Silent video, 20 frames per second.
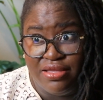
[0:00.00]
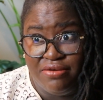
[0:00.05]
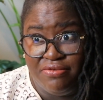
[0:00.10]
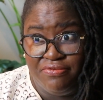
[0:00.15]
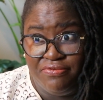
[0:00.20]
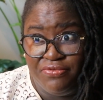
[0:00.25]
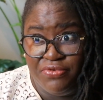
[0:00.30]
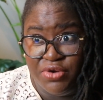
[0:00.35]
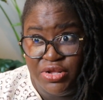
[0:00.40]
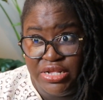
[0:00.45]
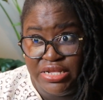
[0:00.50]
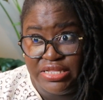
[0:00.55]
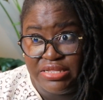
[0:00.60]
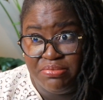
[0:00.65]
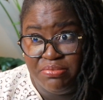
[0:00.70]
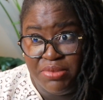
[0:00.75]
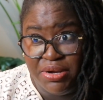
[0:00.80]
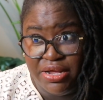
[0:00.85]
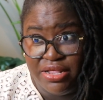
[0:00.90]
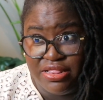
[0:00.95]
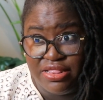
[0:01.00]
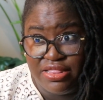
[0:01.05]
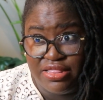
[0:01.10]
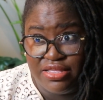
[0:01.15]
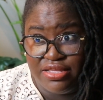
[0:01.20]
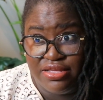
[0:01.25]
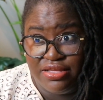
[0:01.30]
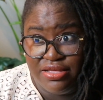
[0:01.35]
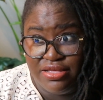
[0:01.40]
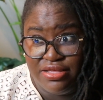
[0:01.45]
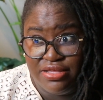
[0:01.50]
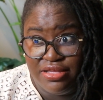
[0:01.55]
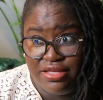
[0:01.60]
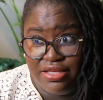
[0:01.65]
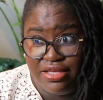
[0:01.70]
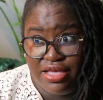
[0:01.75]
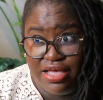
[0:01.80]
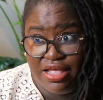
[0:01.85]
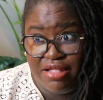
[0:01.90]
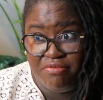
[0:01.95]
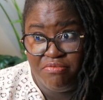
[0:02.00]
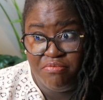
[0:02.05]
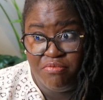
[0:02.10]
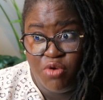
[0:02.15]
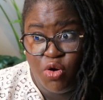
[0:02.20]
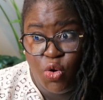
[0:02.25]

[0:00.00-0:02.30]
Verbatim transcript: for this month and